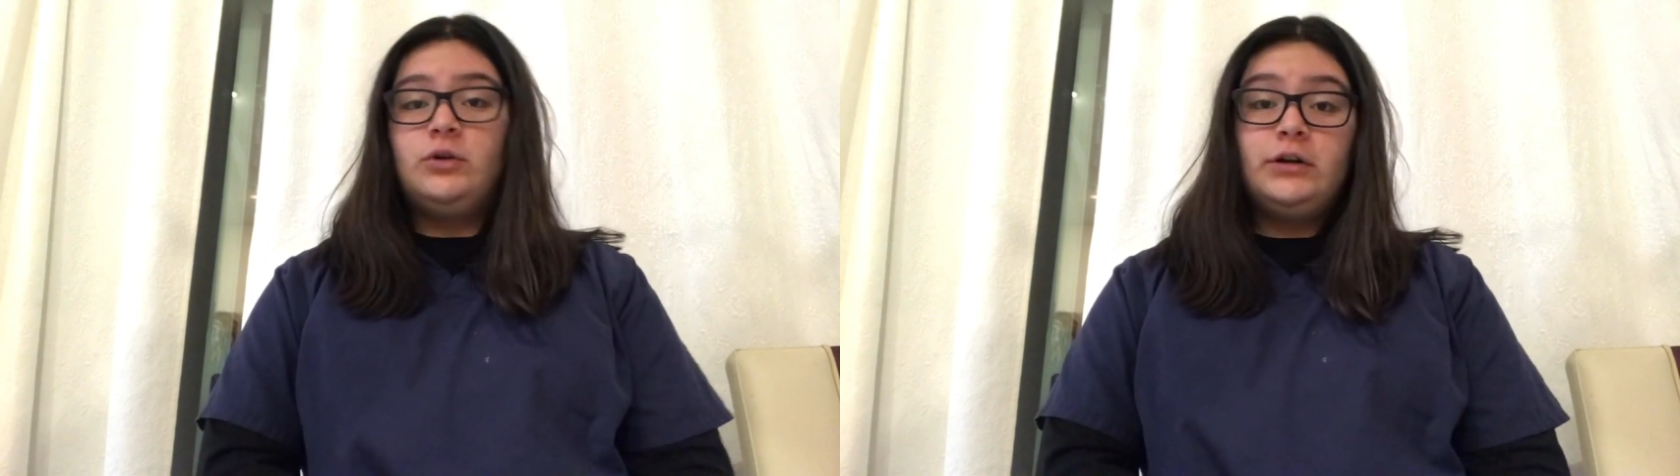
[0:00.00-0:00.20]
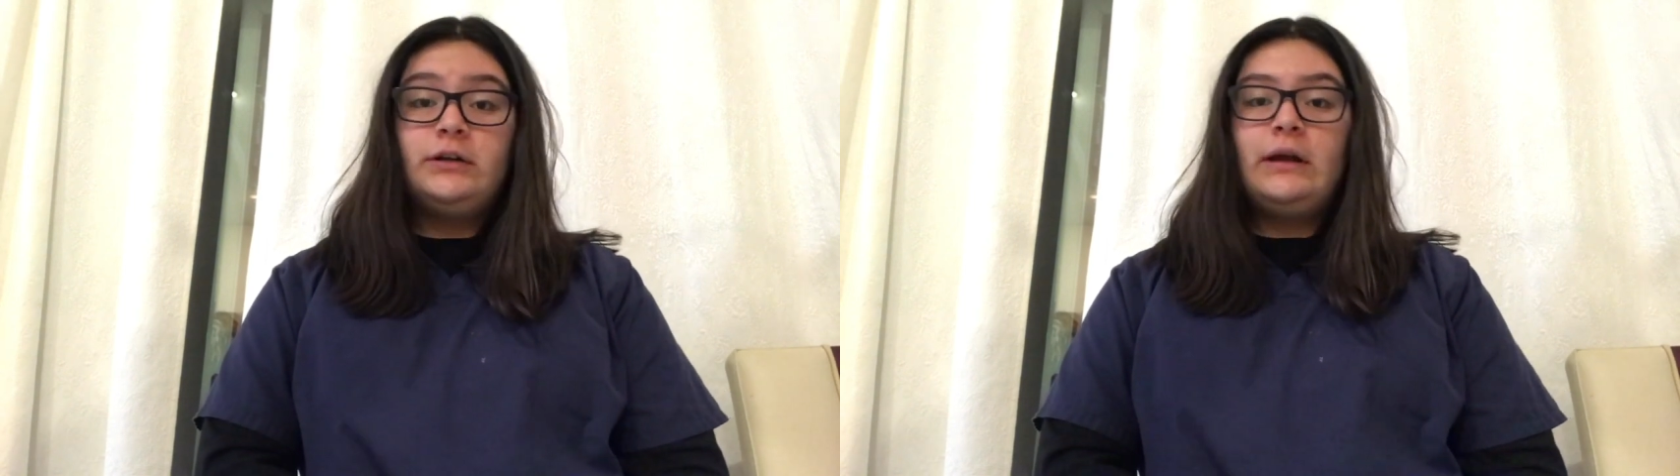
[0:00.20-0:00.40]

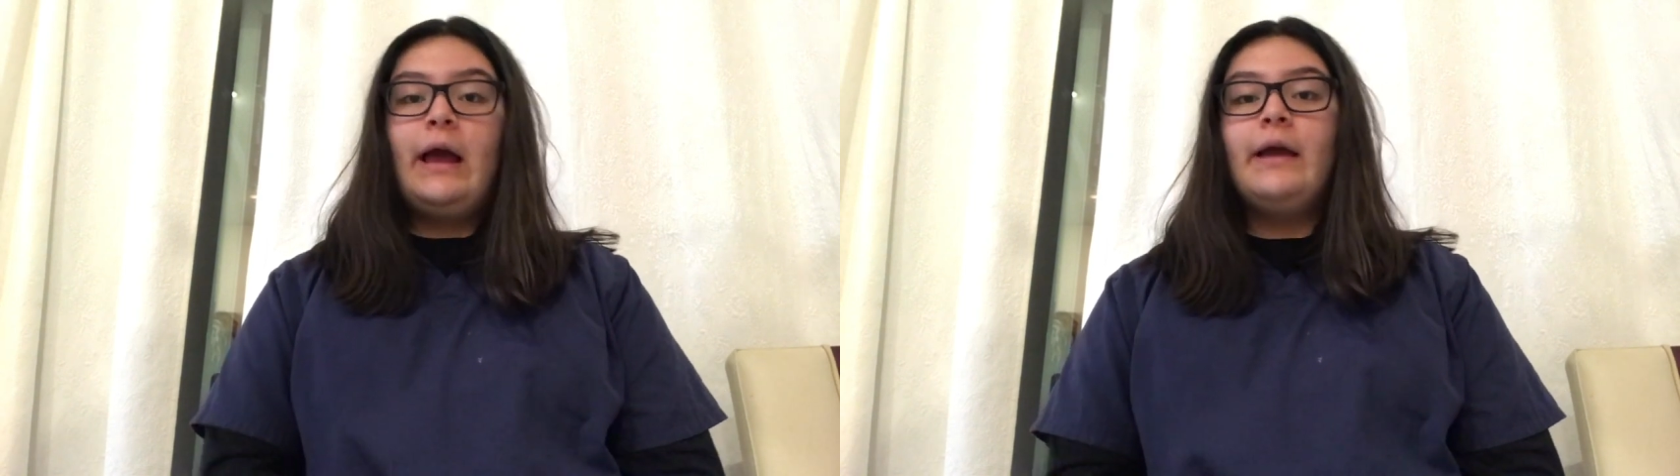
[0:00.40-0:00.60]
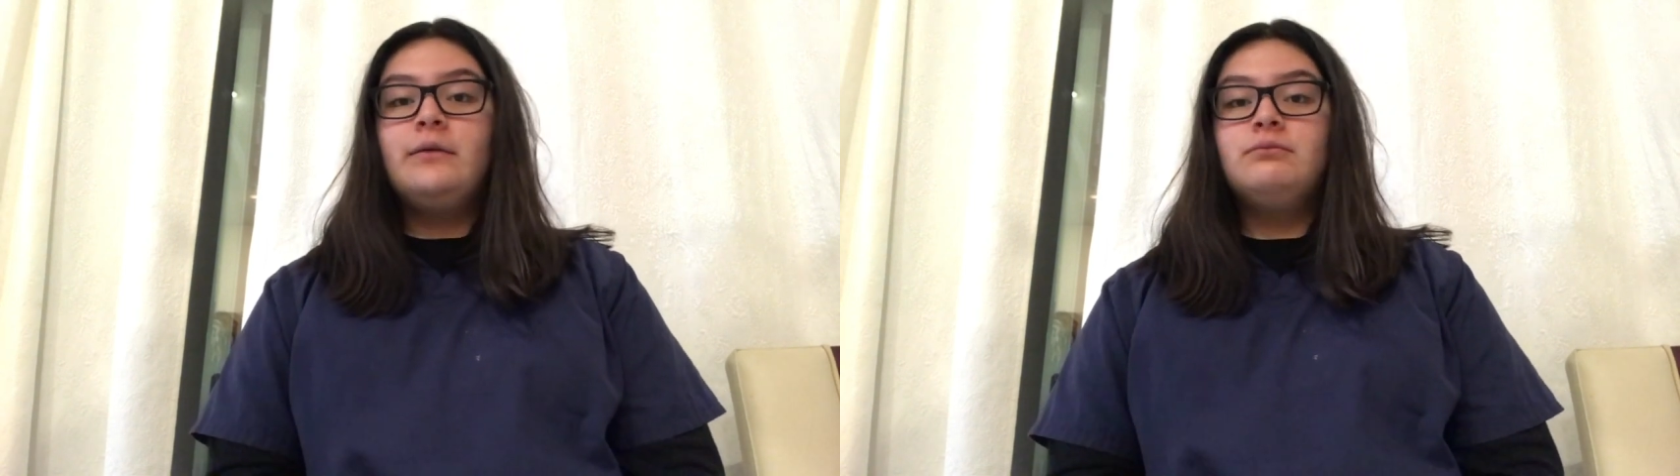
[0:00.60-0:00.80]
work,
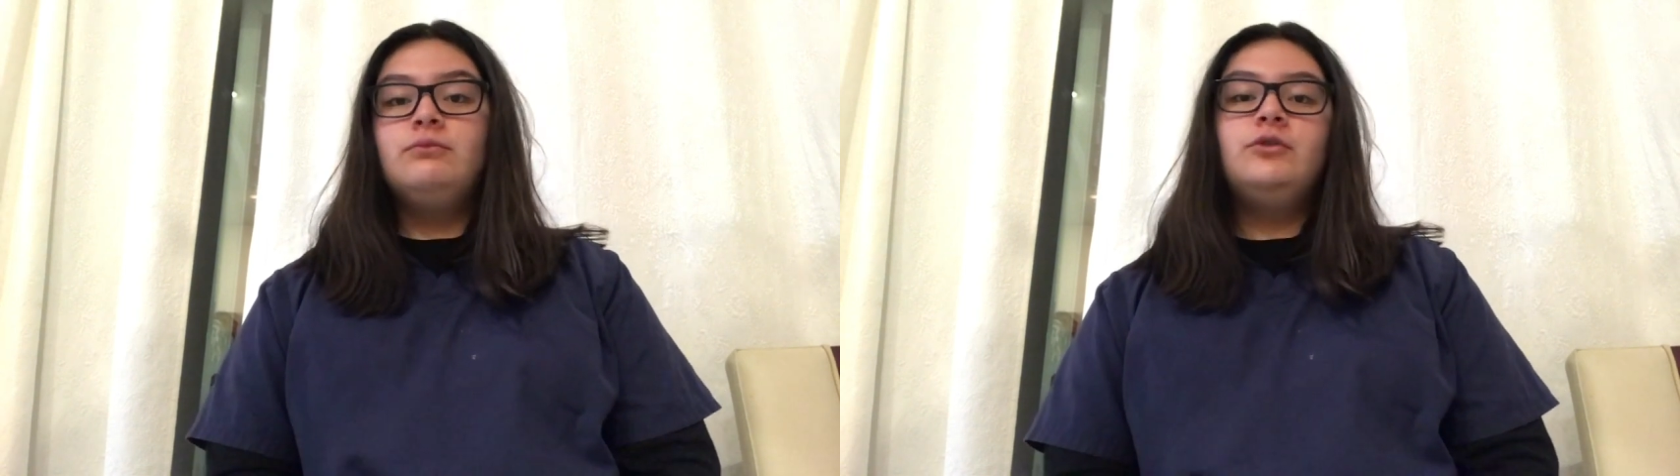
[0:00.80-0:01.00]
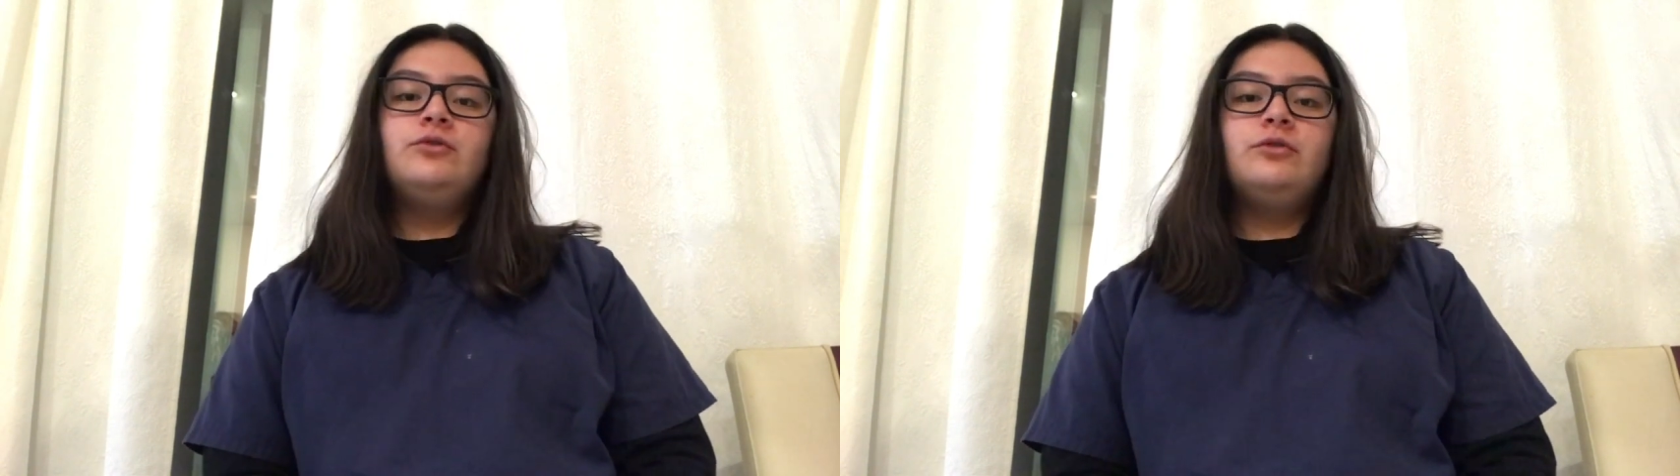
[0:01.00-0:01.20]
I
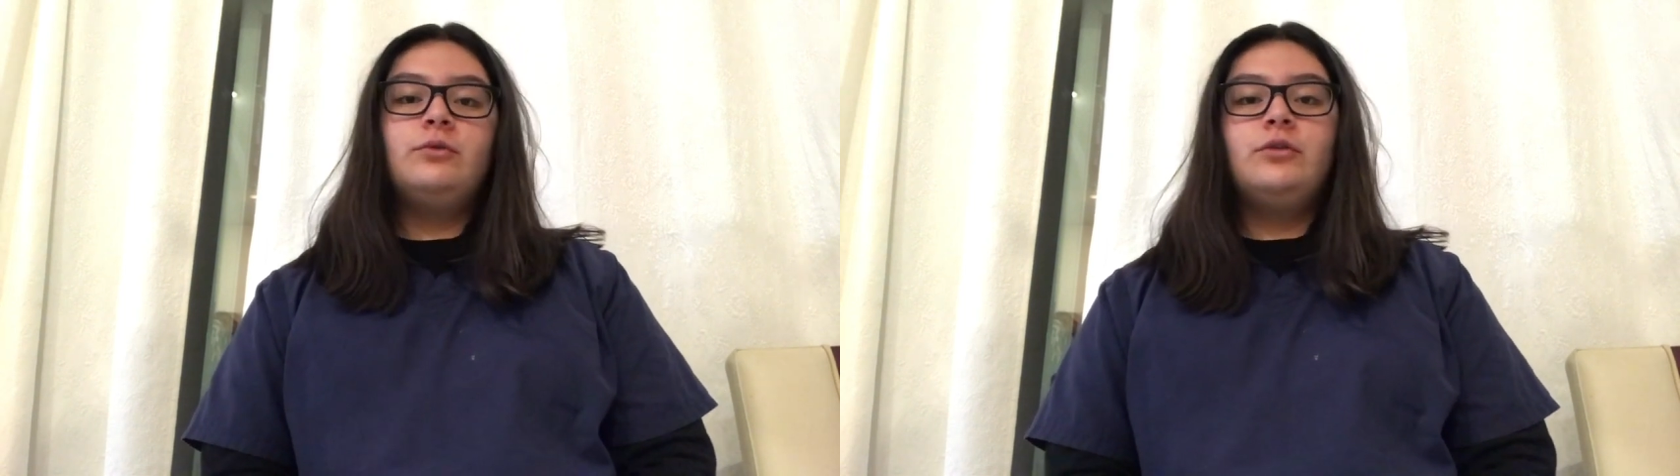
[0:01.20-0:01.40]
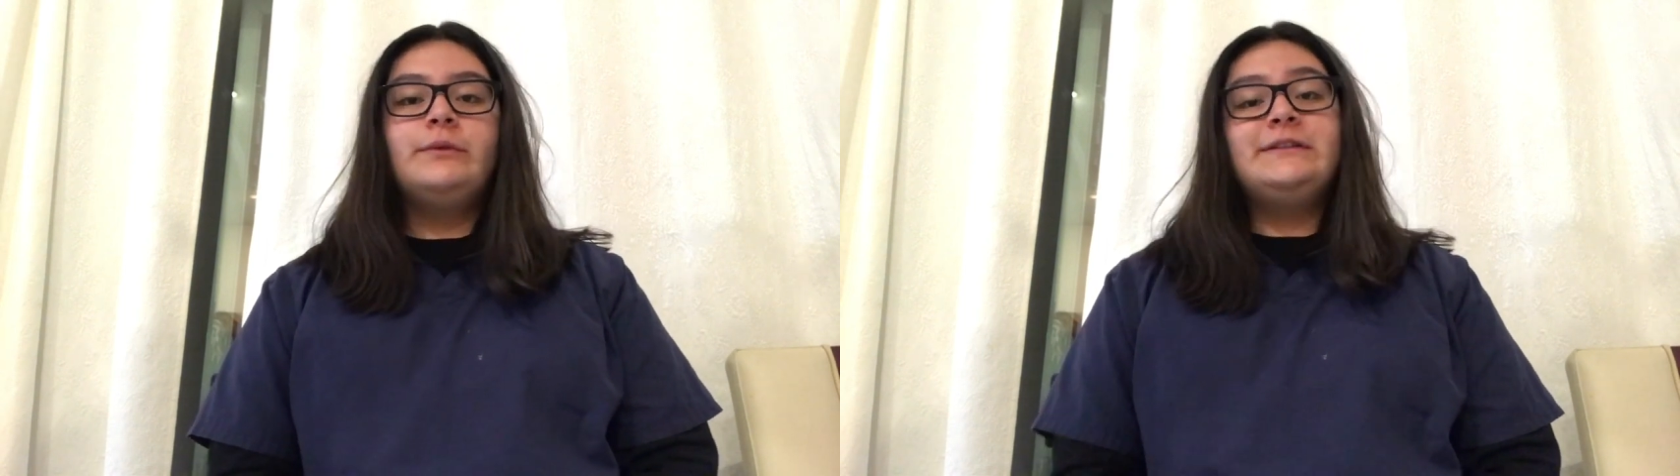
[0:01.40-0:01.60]
usually
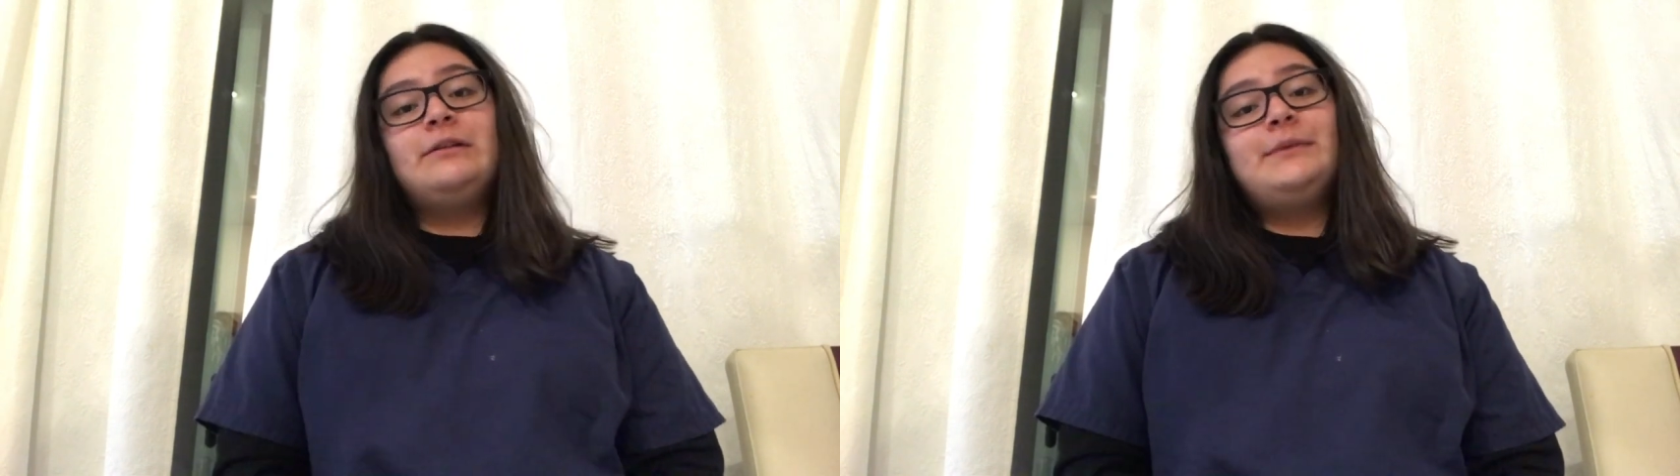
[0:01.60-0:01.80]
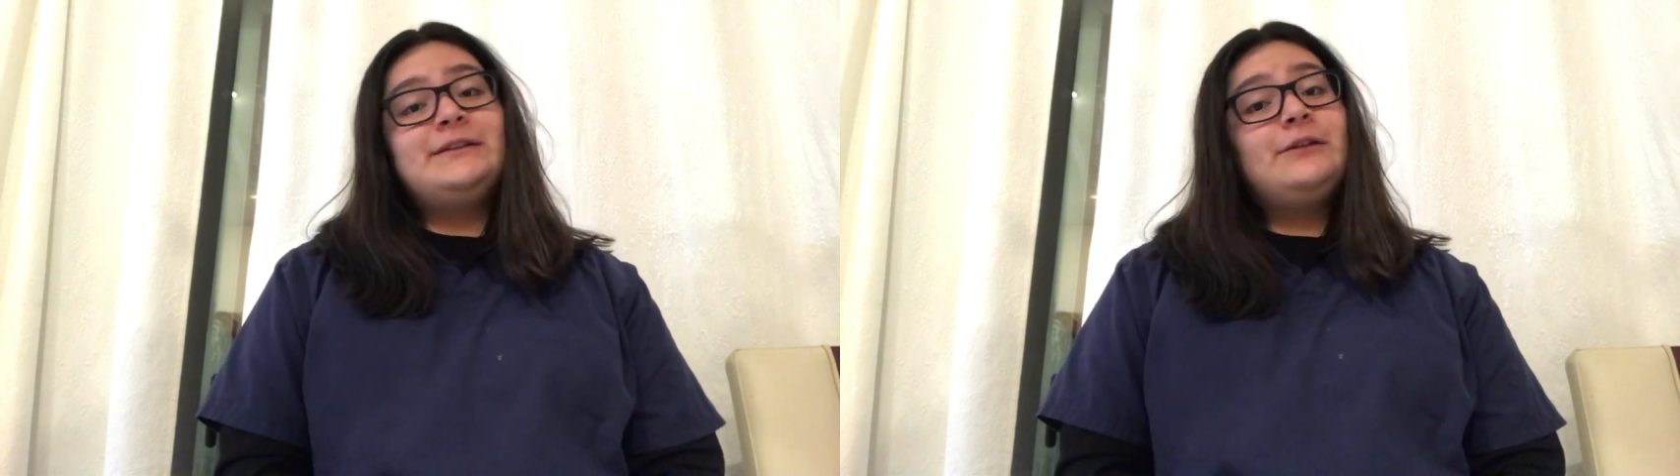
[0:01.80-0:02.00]
would always
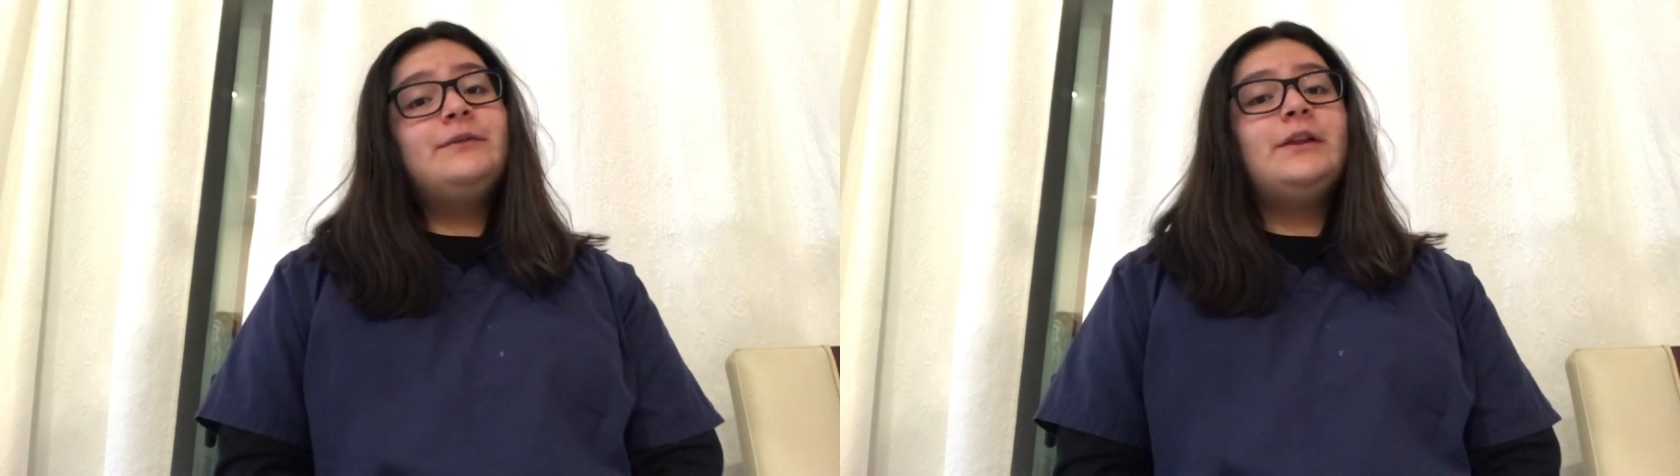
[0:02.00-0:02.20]
doubt myself,